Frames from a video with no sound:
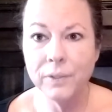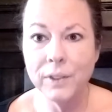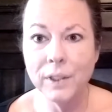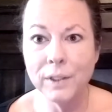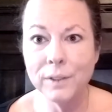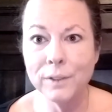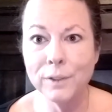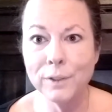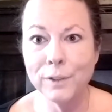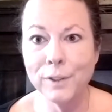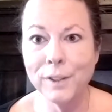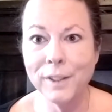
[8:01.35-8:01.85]

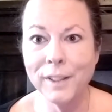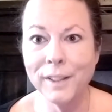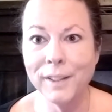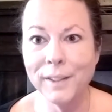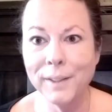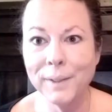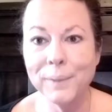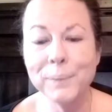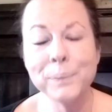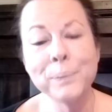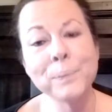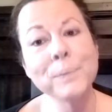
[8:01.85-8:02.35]
didn't
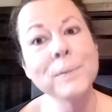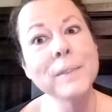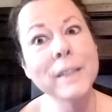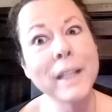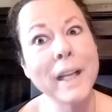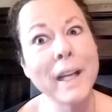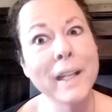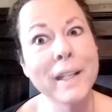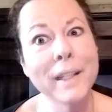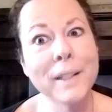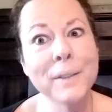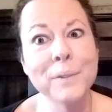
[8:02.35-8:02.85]
drown.
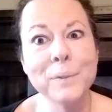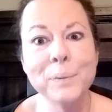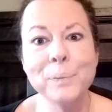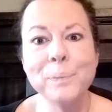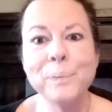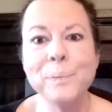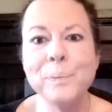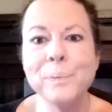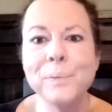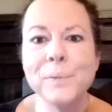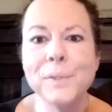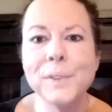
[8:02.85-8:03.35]
Got it.
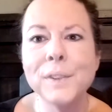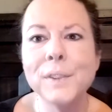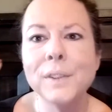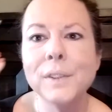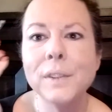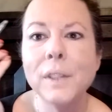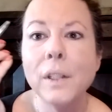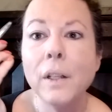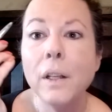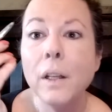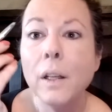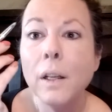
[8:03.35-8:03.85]

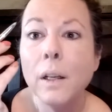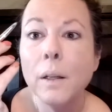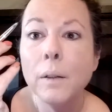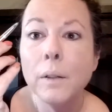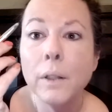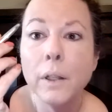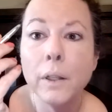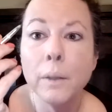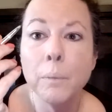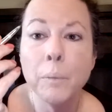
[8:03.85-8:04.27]
Gonna